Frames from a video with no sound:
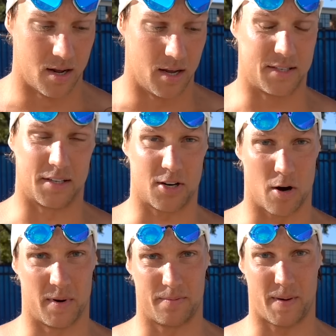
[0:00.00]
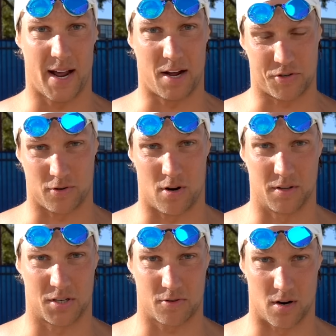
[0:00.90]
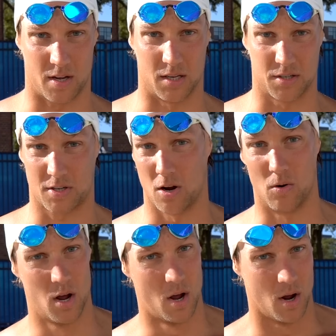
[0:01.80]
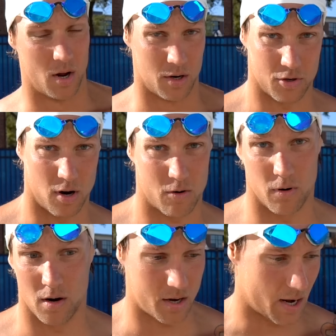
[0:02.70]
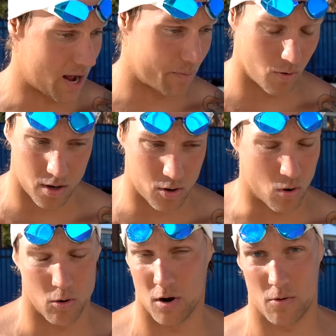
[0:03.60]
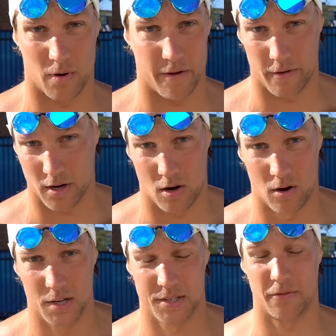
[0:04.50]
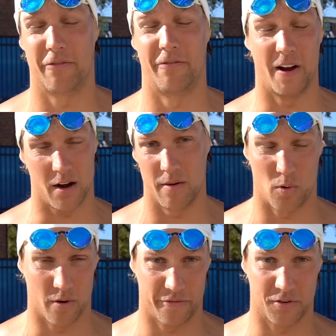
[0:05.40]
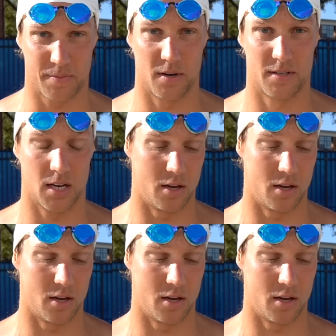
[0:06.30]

is determined by how strong this trunk is. So trunk work, ab work, core work, whatever you want to call it, is very important for sprinting.